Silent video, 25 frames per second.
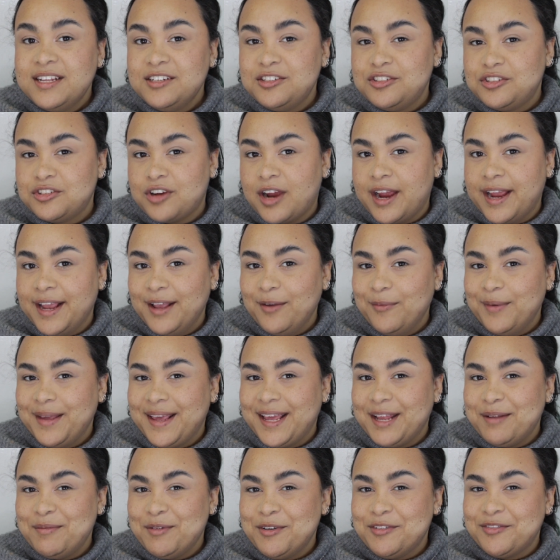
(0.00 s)
it's drying, we
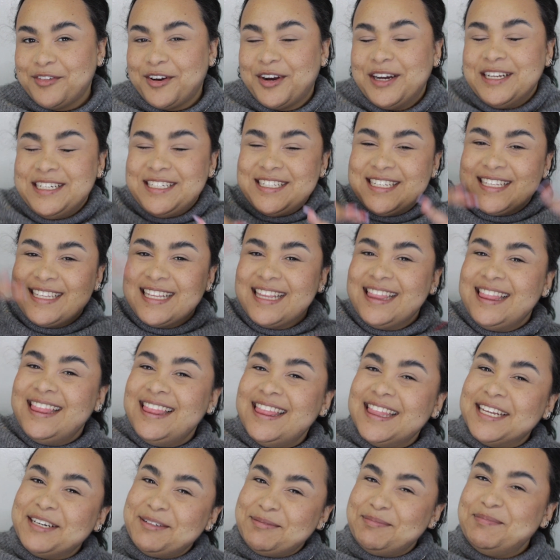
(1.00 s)
can move on to
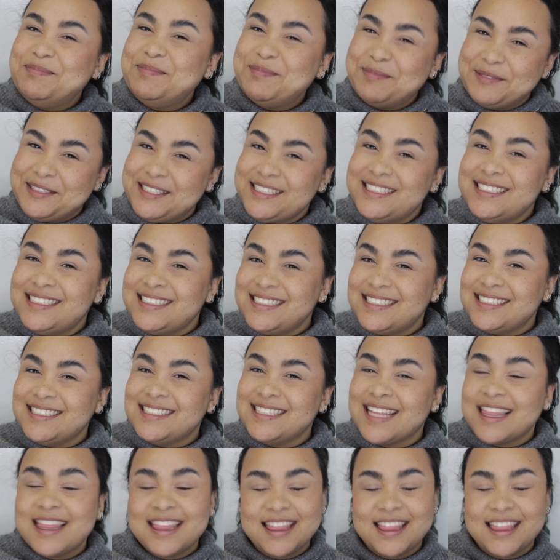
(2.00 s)
the lips.